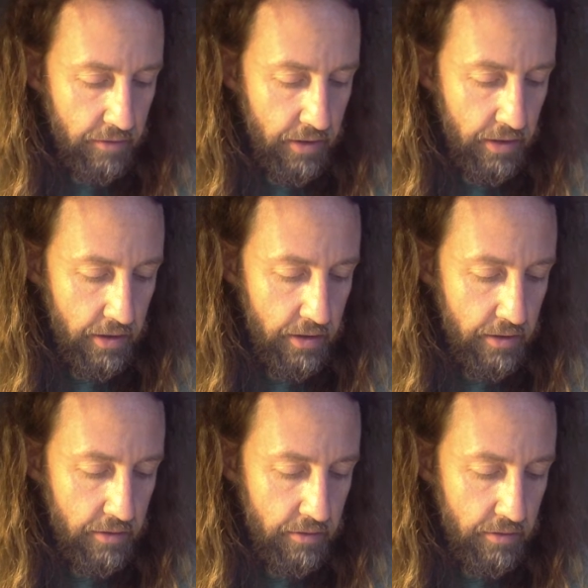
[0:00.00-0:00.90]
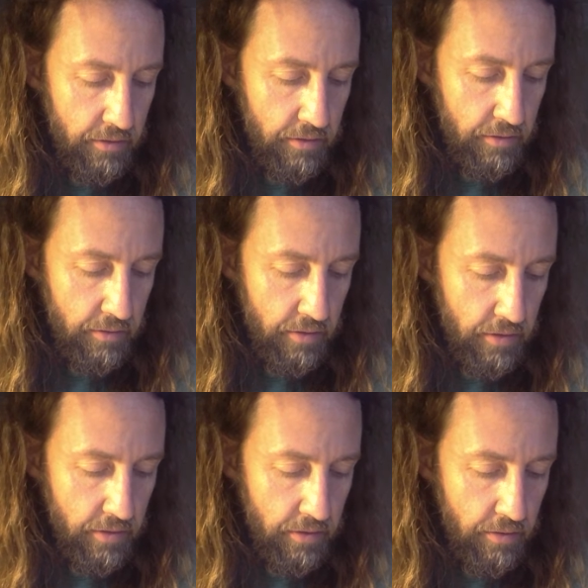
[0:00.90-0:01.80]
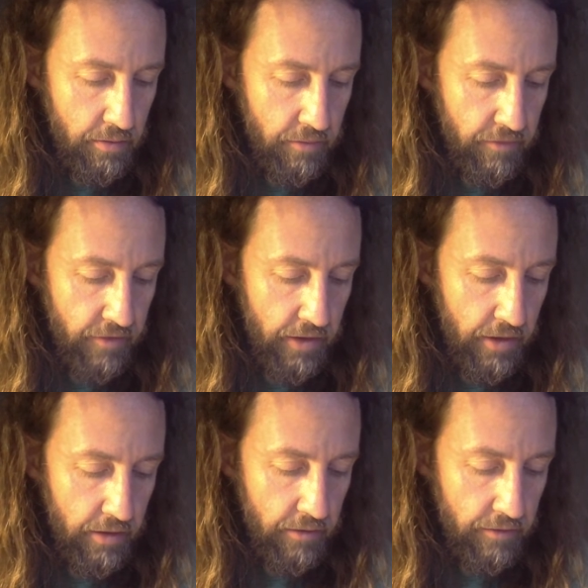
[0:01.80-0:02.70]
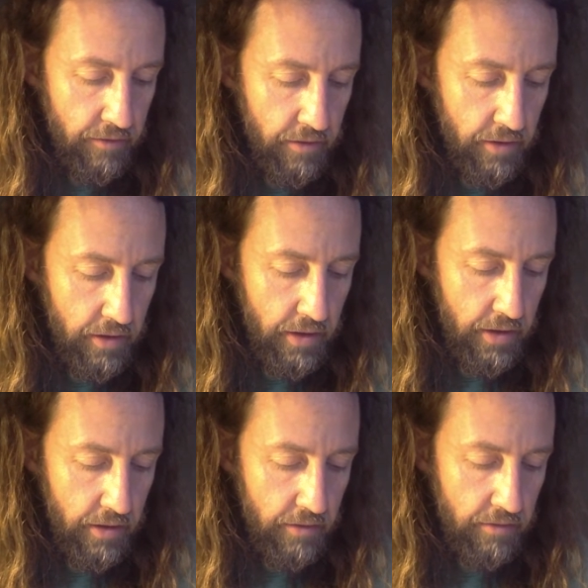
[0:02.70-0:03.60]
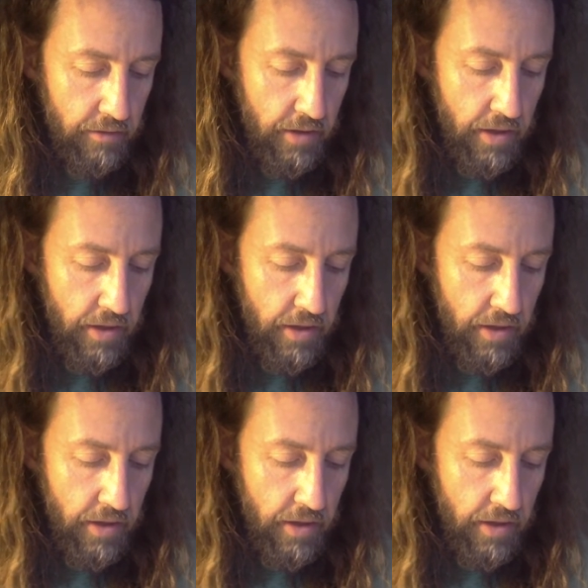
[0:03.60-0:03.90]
I2O5 gas.